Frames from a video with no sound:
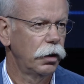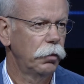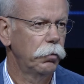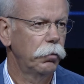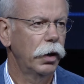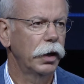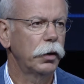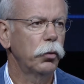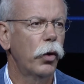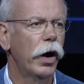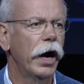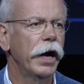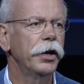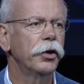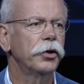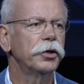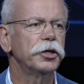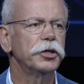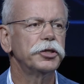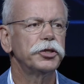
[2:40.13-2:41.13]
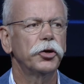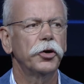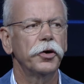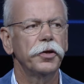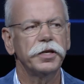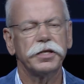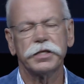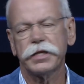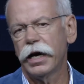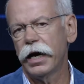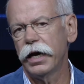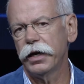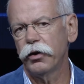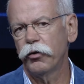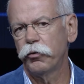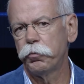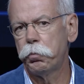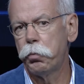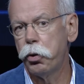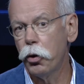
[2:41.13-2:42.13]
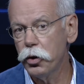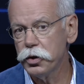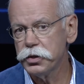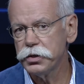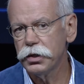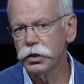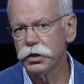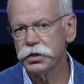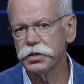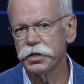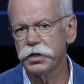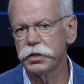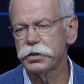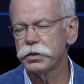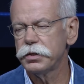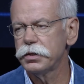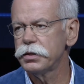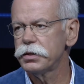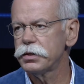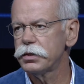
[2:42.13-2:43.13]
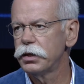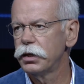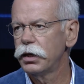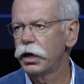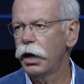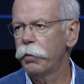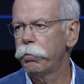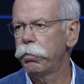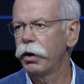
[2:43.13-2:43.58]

But why not enjoy this kind of personal assistance at